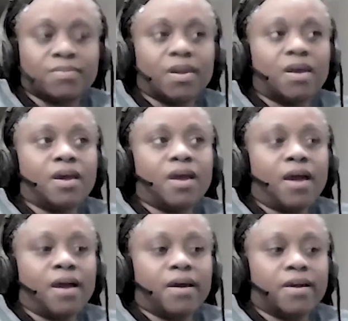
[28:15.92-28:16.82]

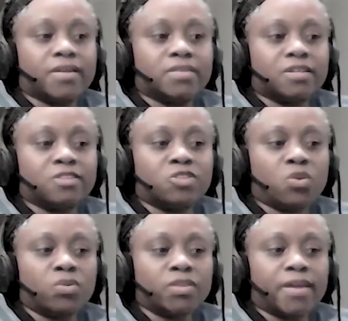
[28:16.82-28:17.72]
And
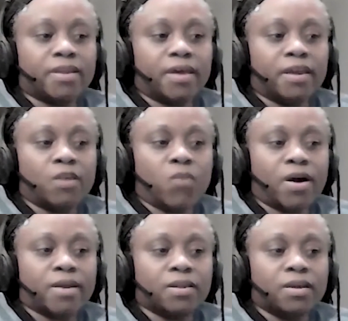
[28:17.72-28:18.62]
don't let
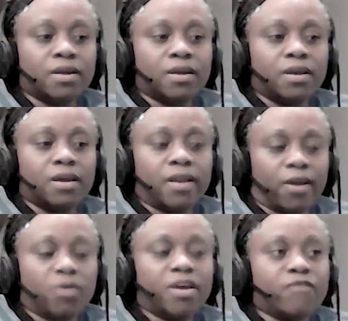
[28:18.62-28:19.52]
anyone,
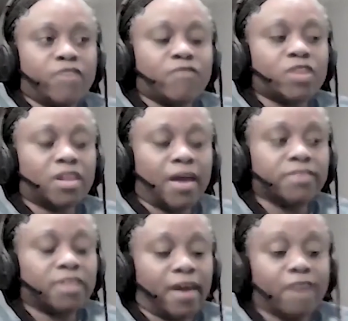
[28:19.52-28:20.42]
like, okay, a favorite
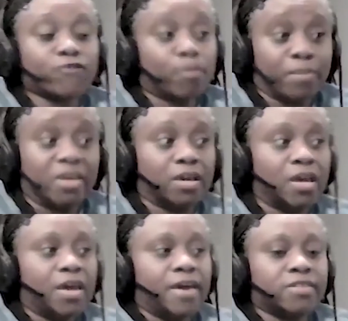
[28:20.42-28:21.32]
line that I have from me
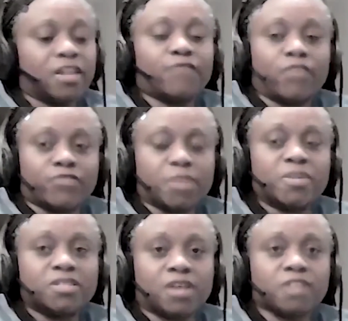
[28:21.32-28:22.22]
is that if
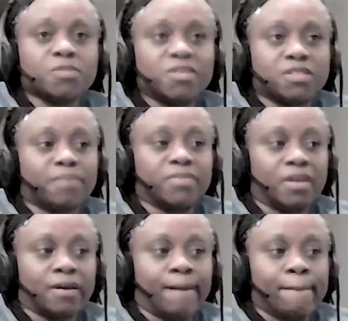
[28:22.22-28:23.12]
somebody tells me
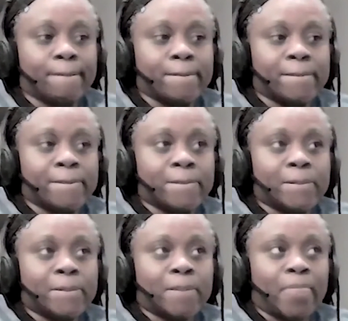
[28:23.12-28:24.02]
something,
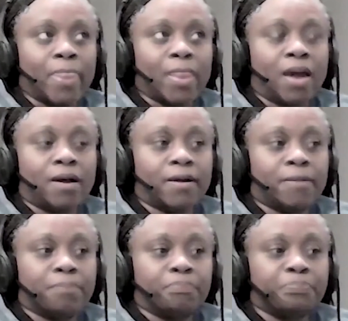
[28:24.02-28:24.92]

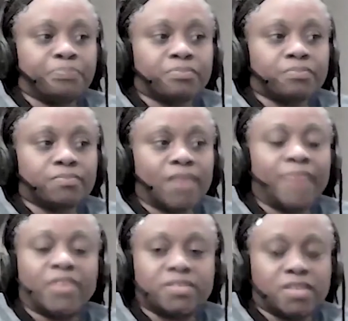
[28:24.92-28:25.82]
and
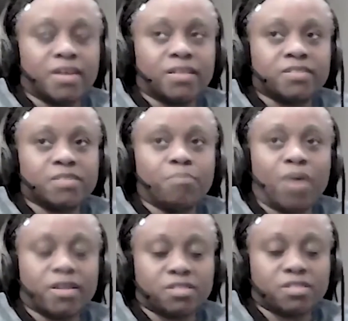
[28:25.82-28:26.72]
they say it's
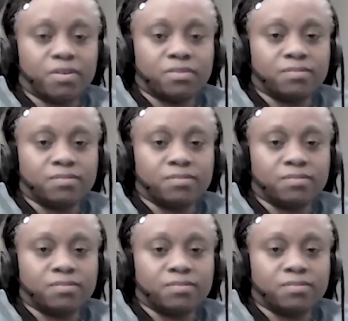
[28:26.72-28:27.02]
impossible,